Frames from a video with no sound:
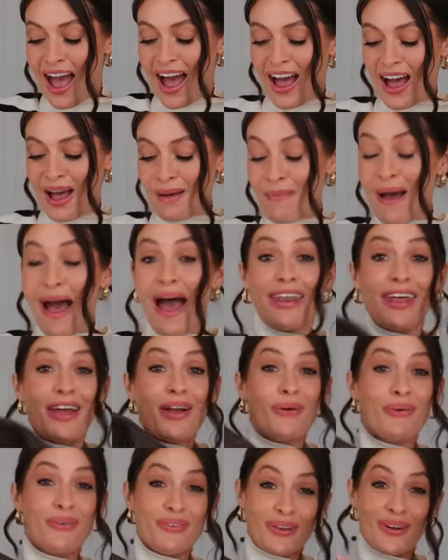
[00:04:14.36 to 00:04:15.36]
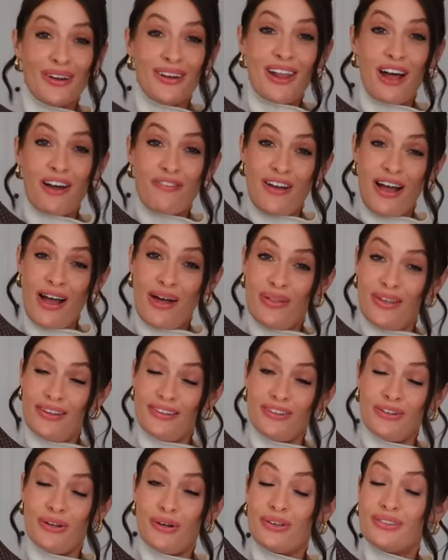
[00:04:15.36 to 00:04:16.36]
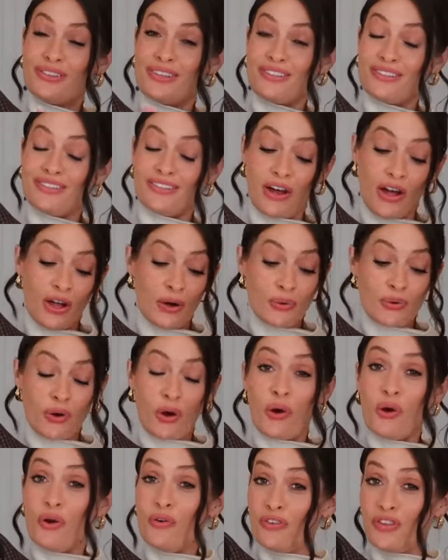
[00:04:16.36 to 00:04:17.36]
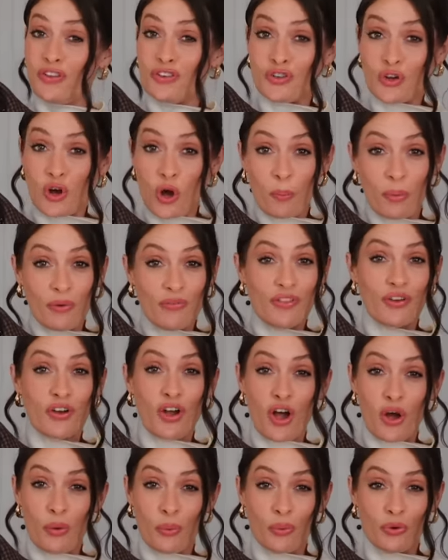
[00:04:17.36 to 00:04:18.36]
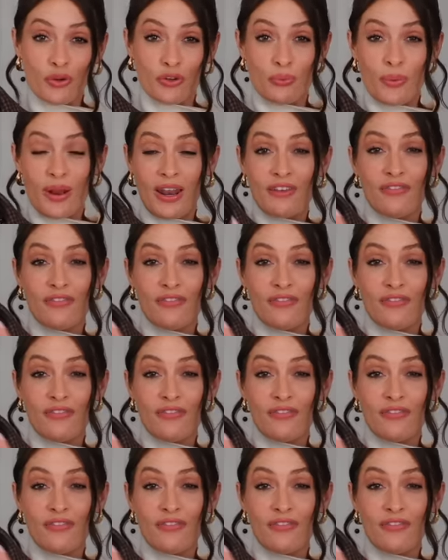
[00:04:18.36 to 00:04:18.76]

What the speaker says: And I also love how this looks styled over the top of the co-ord as well.